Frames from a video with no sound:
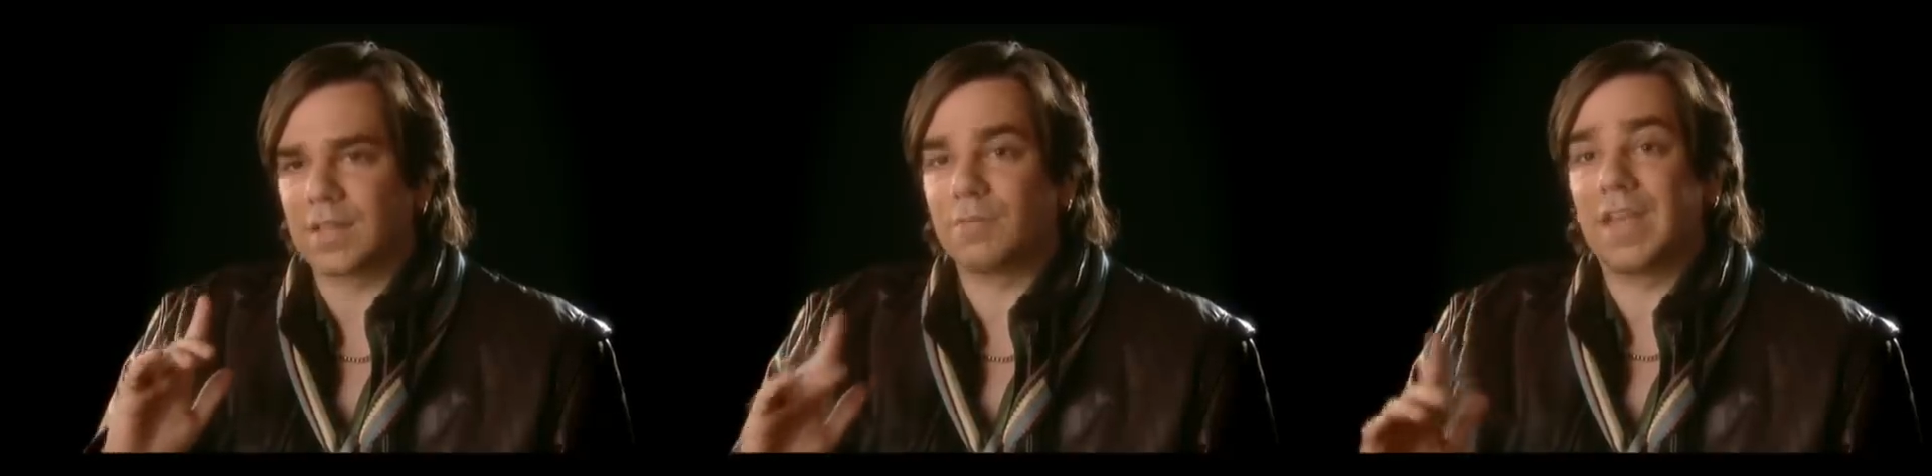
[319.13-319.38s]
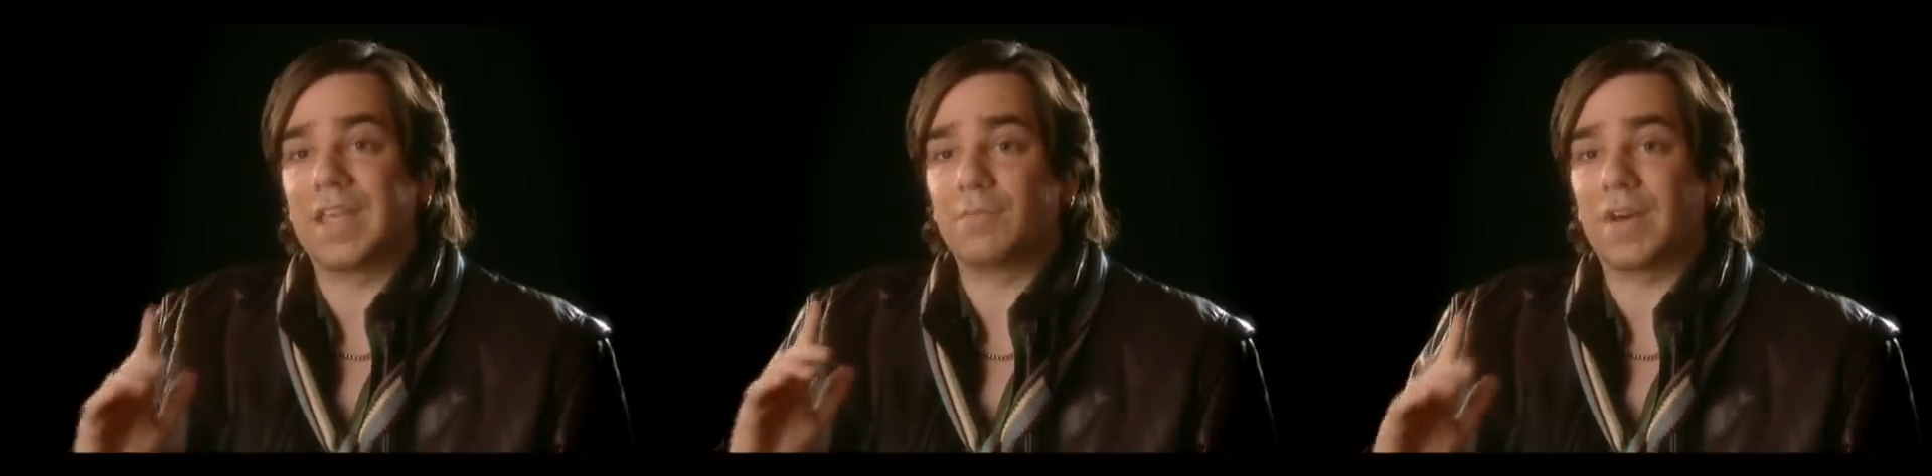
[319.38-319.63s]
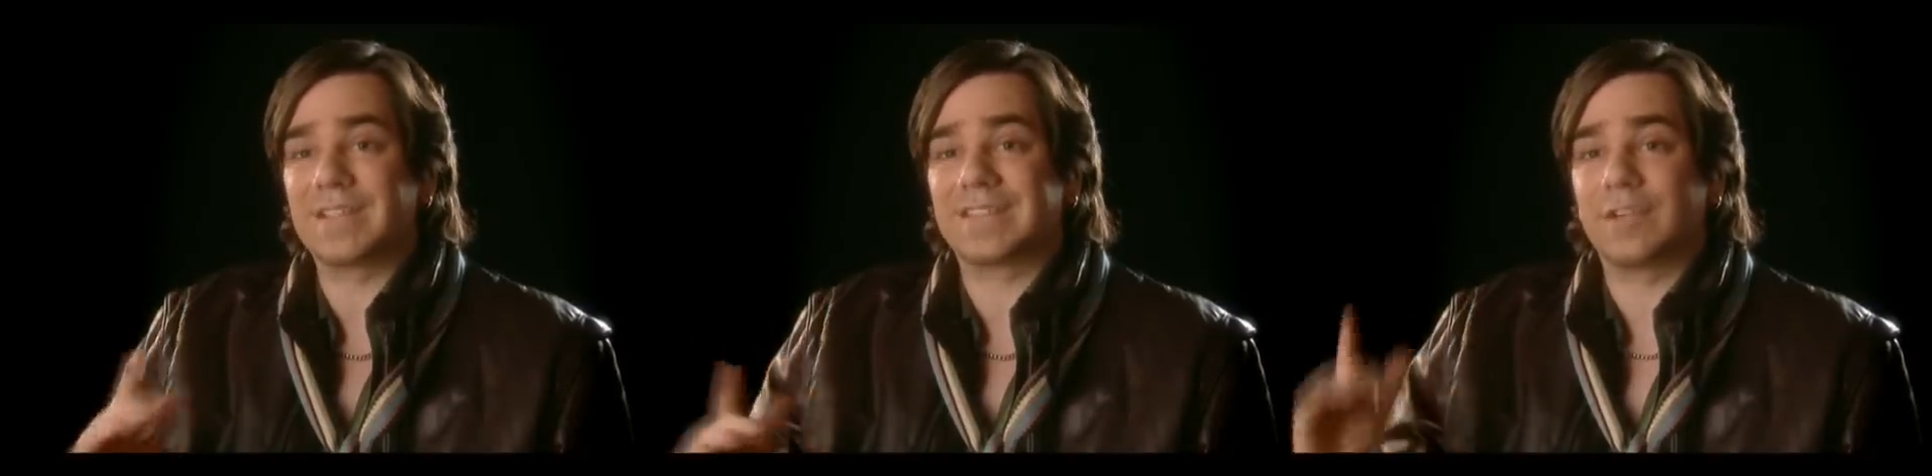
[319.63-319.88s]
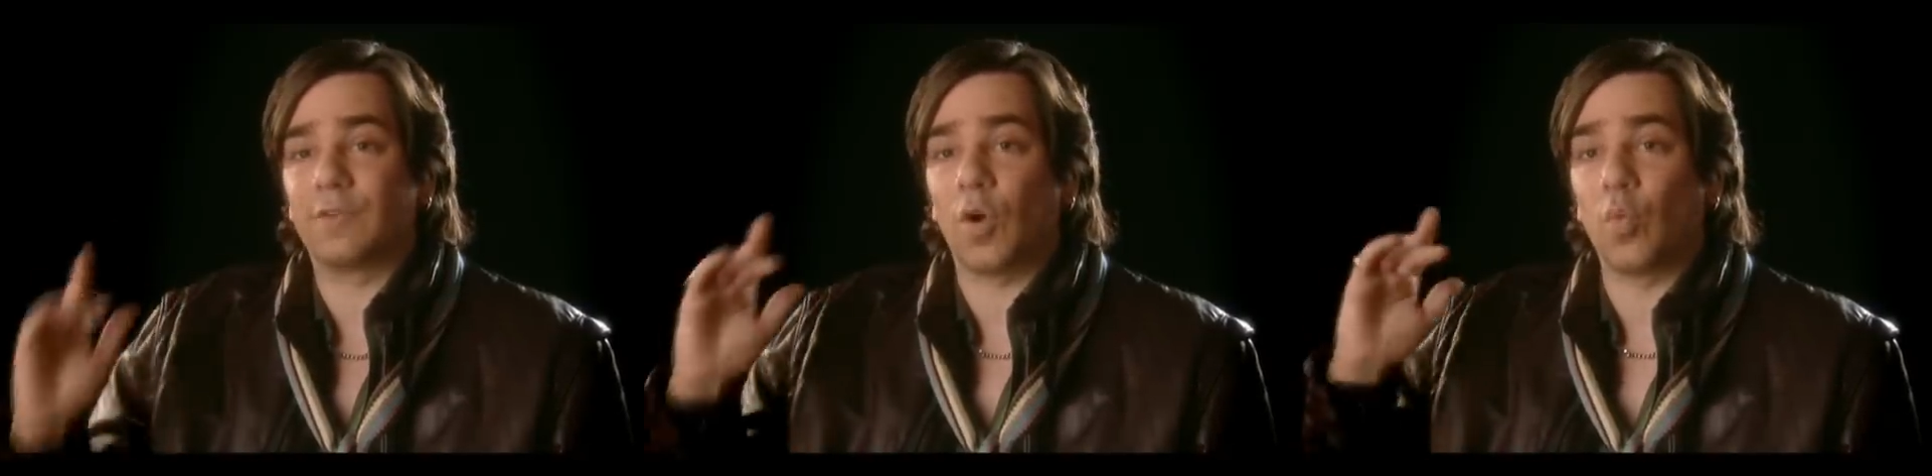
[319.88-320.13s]
I'm making
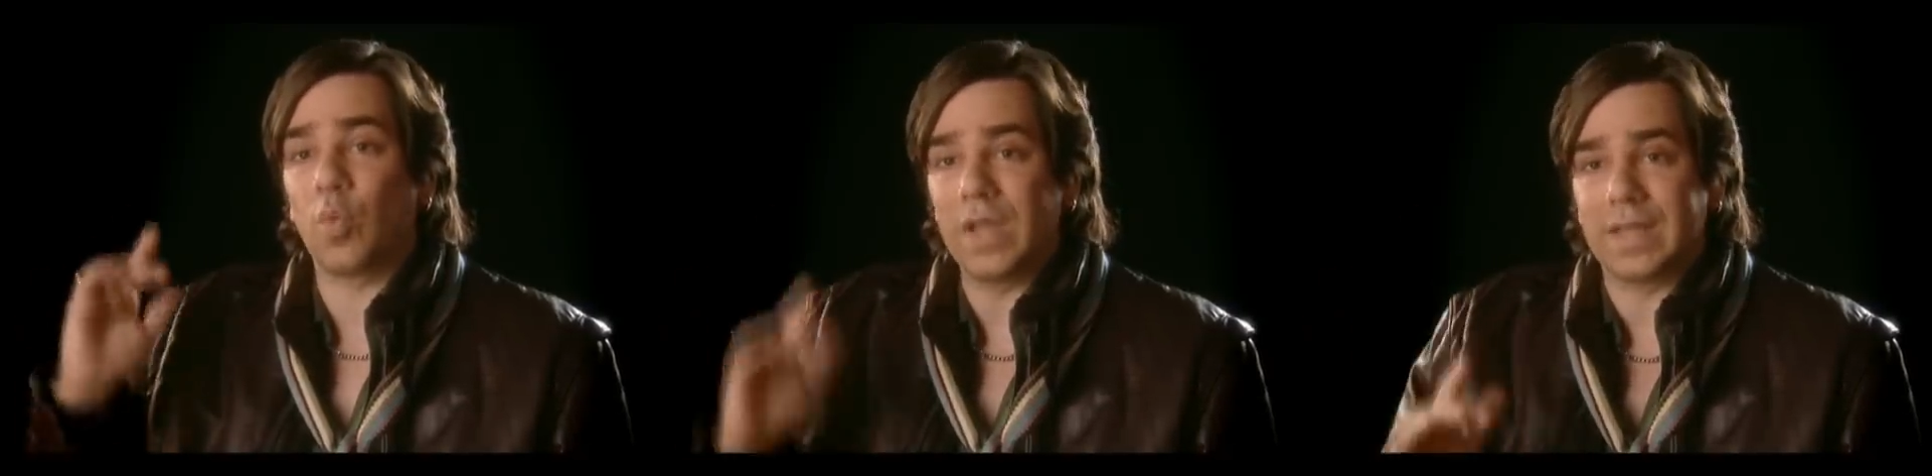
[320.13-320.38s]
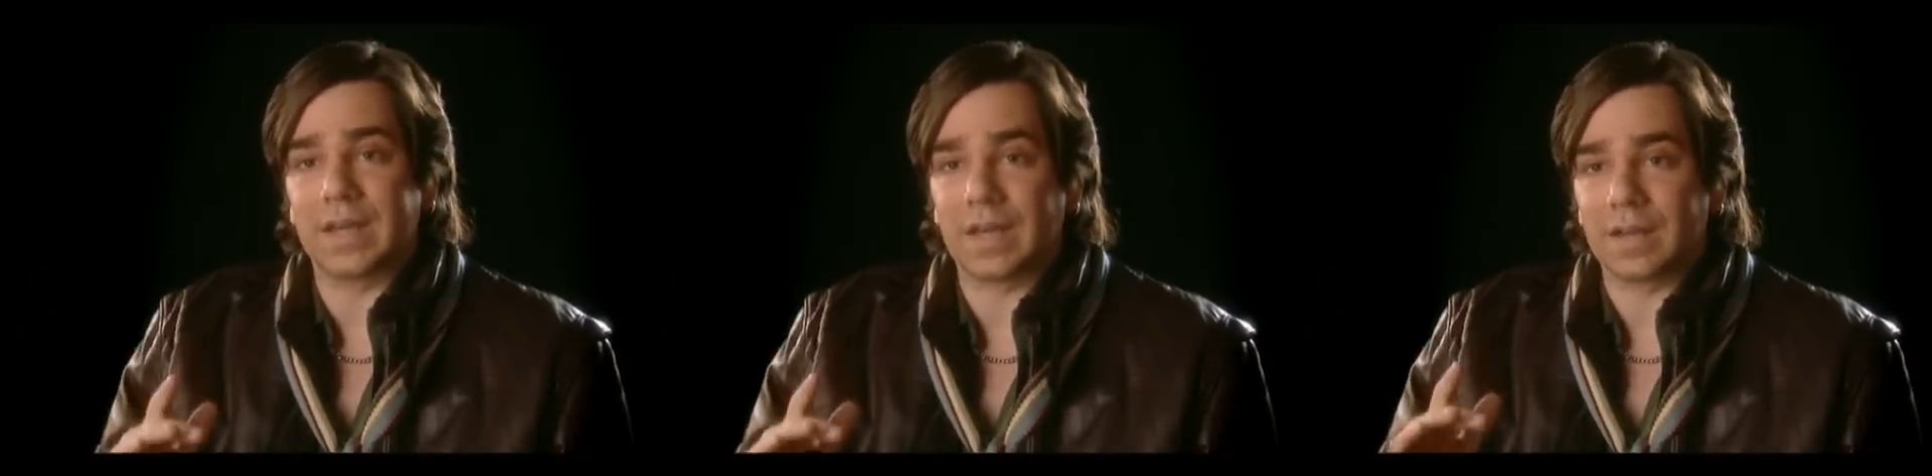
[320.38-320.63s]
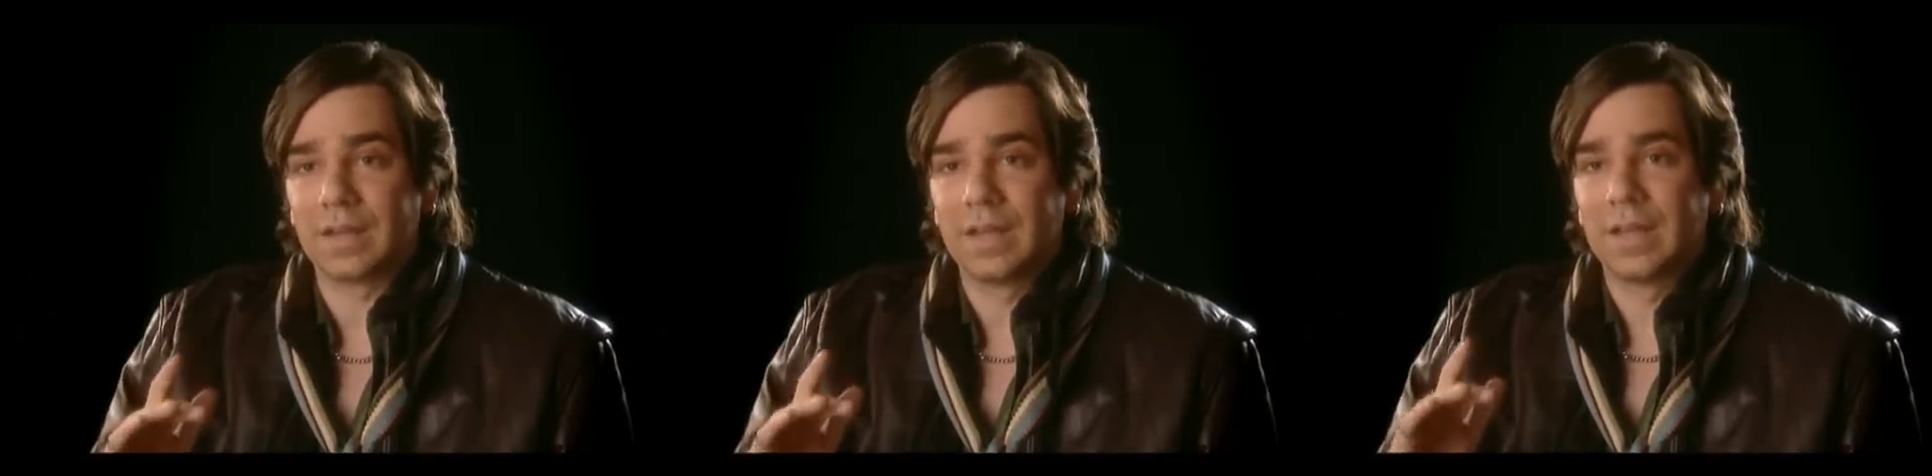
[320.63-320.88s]
myself weaker.